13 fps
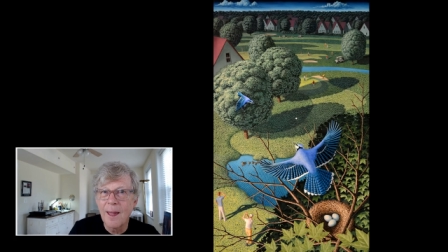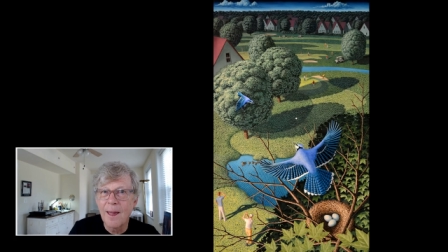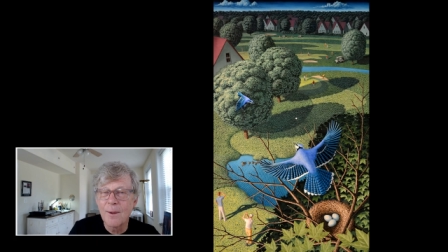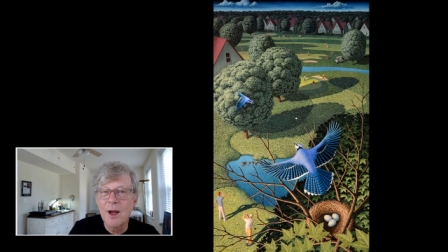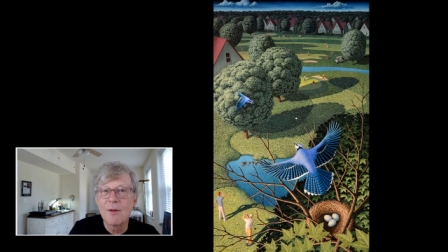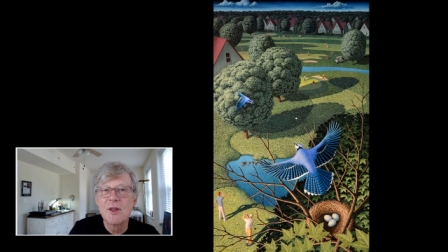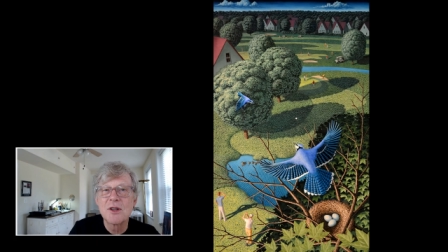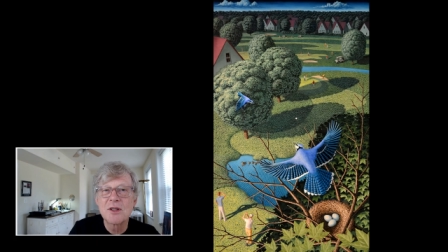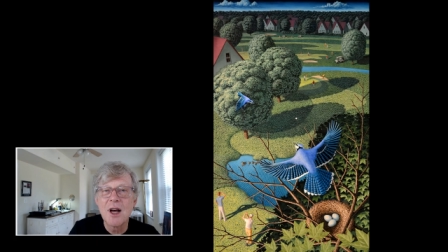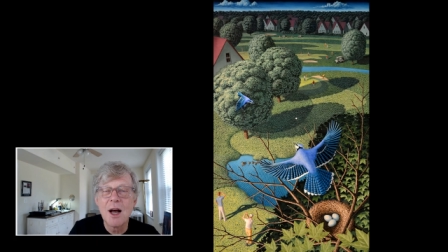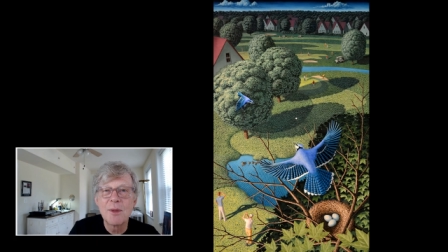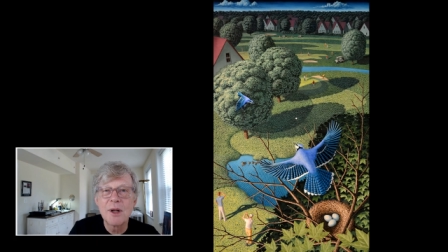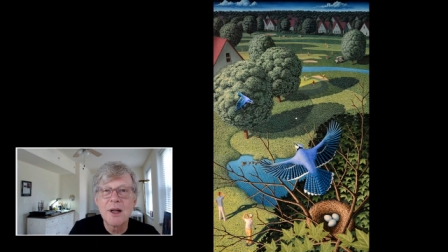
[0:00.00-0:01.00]
And we have this
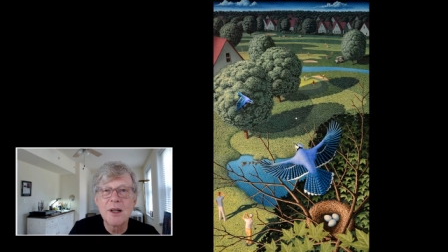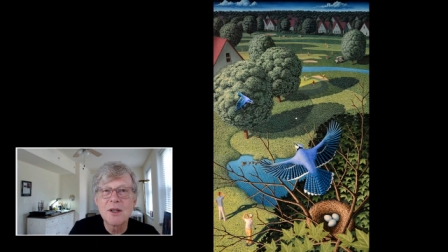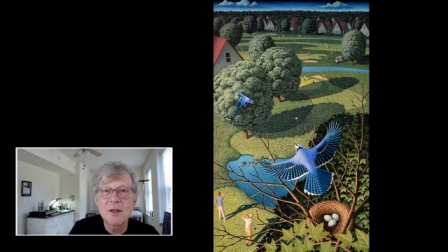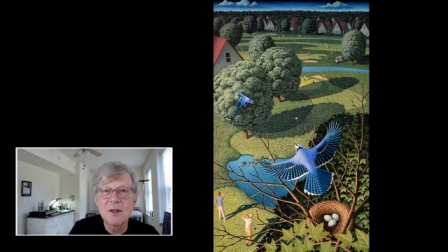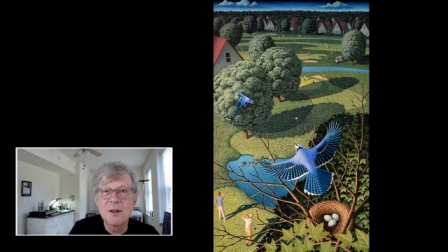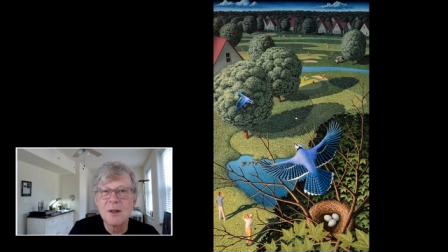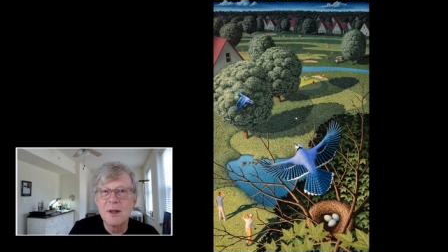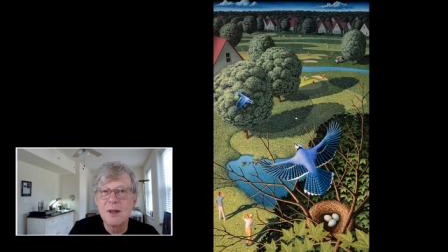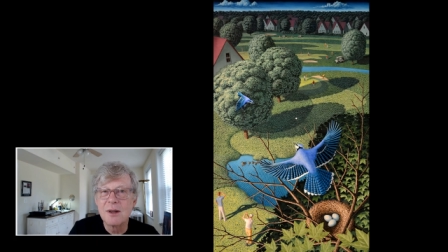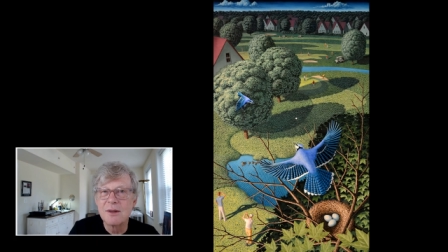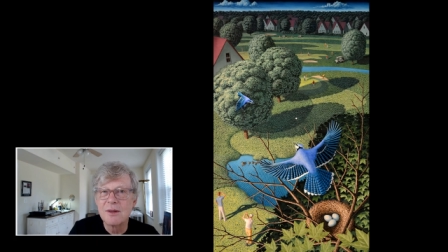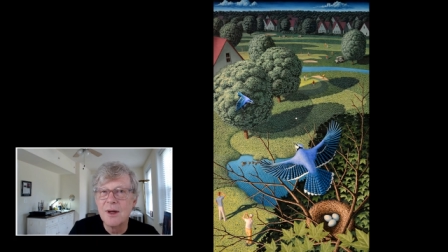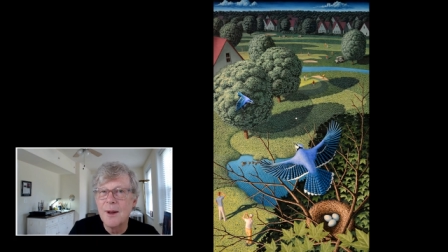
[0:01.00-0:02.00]
combination
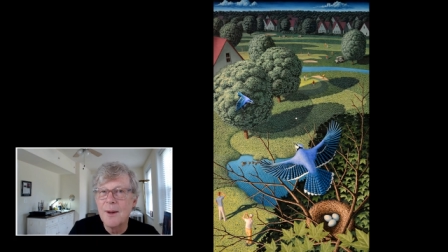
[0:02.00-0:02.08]
of,